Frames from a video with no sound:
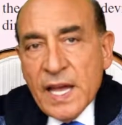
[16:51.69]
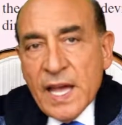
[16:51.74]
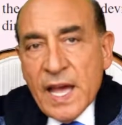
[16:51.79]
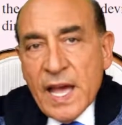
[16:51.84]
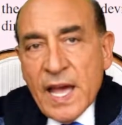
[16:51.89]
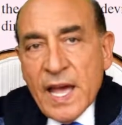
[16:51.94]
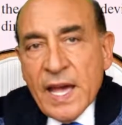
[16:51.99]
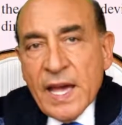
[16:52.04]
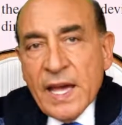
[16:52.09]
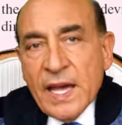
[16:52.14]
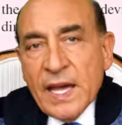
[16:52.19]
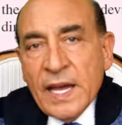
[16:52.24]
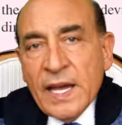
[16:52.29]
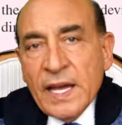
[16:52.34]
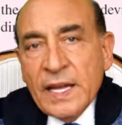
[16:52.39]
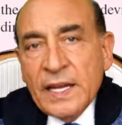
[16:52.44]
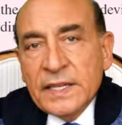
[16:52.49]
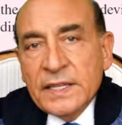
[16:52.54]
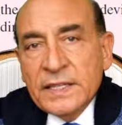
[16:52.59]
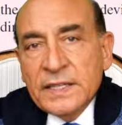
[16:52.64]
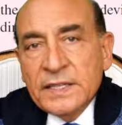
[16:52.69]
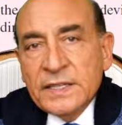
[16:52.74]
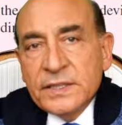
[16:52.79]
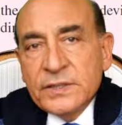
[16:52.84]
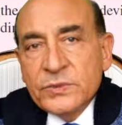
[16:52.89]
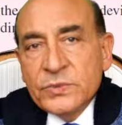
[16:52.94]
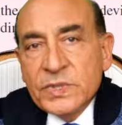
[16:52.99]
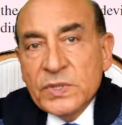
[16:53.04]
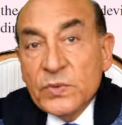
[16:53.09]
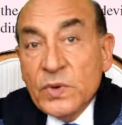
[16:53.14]
and
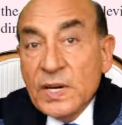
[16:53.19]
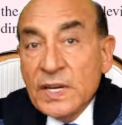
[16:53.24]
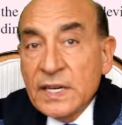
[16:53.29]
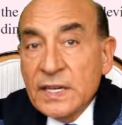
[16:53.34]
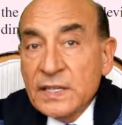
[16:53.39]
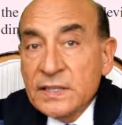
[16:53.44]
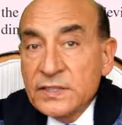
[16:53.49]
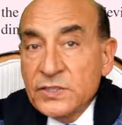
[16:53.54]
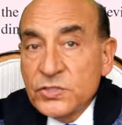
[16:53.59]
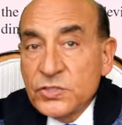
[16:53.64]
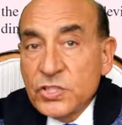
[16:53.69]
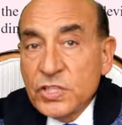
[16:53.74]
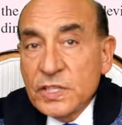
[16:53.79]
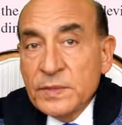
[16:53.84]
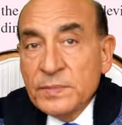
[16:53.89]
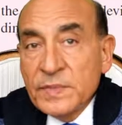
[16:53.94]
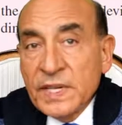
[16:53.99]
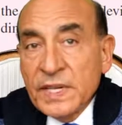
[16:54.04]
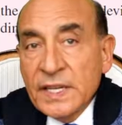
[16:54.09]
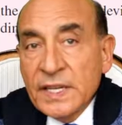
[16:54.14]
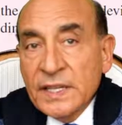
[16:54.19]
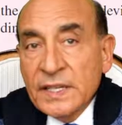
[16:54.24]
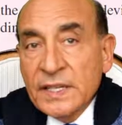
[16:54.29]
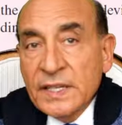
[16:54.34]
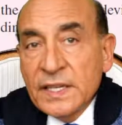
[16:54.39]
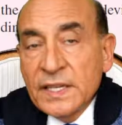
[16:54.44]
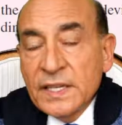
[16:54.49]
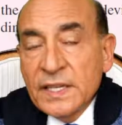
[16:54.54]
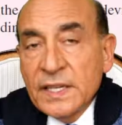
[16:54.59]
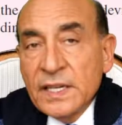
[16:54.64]
we want to determine